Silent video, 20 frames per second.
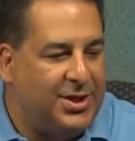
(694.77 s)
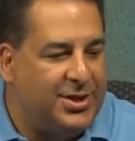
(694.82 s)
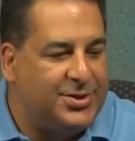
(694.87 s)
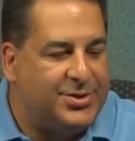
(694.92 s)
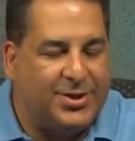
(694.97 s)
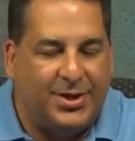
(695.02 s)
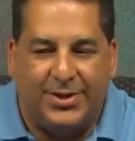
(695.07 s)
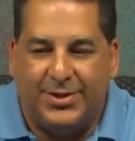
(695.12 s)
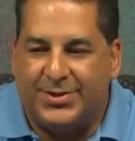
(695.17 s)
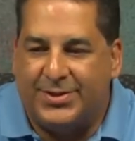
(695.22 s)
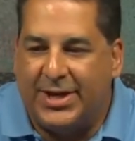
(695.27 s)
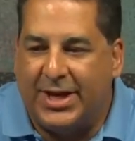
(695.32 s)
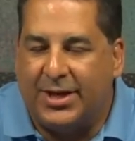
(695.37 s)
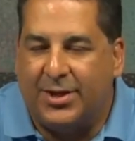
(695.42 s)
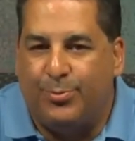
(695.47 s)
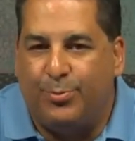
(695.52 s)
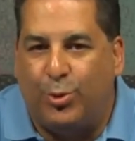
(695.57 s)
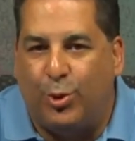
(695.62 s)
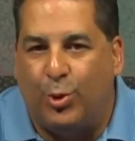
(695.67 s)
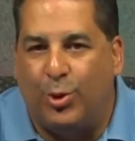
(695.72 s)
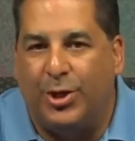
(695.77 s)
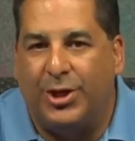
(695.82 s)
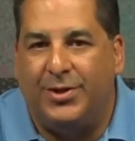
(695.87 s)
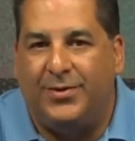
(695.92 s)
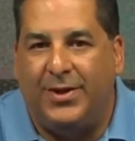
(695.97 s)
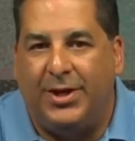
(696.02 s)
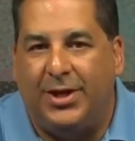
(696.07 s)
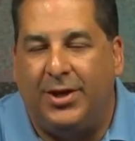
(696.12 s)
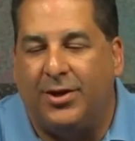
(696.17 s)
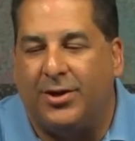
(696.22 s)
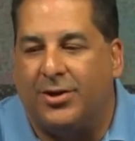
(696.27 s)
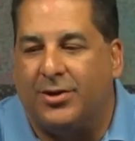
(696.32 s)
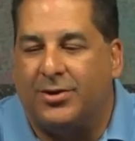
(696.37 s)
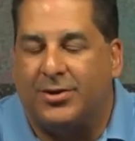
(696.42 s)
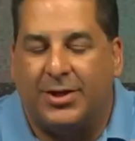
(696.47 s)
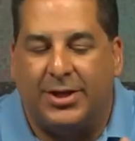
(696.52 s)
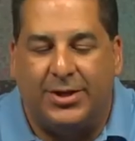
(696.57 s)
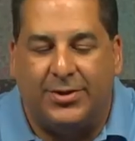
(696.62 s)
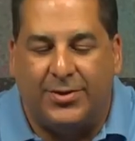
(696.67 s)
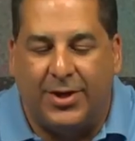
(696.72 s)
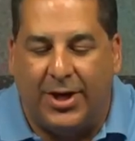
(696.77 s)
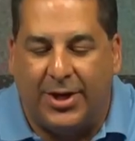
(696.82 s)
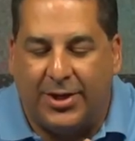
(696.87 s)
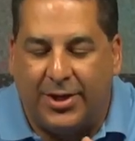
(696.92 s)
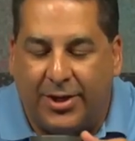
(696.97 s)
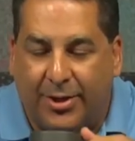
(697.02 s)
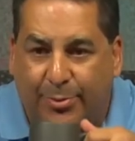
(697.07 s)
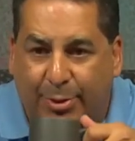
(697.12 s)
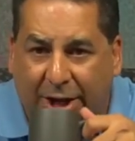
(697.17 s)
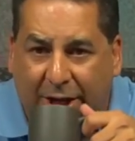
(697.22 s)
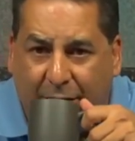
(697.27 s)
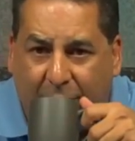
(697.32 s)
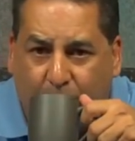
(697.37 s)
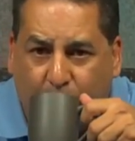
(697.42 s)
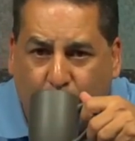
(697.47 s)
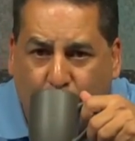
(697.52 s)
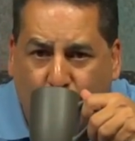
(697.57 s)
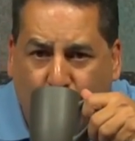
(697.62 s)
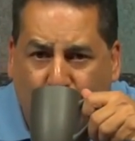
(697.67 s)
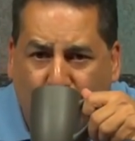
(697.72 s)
So the second point here, in talking about